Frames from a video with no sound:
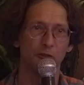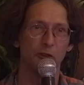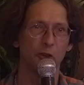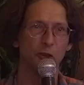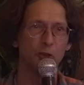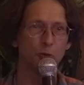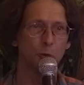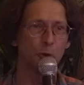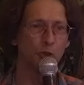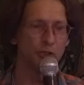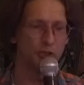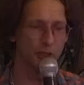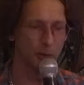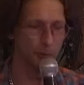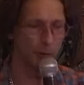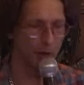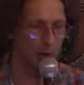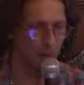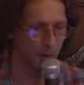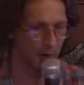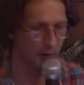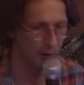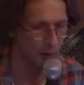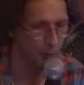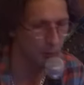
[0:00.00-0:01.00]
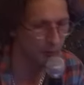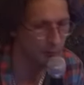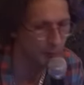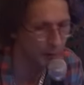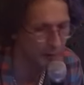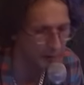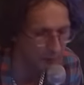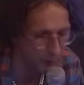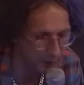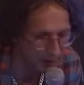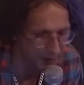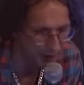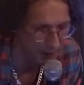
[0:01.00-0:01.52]
First words in the Bible in
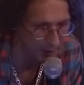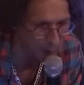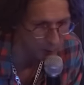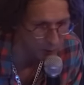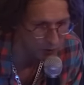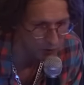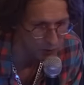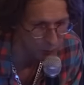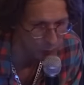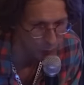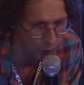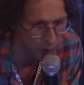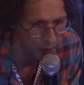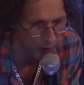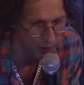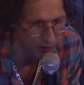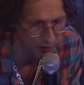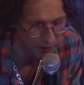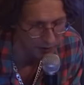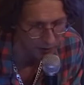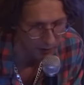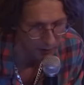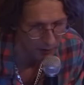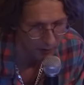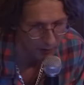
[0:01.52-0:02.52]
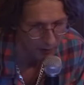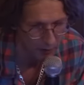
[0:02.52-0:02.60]
the beginning was the Word.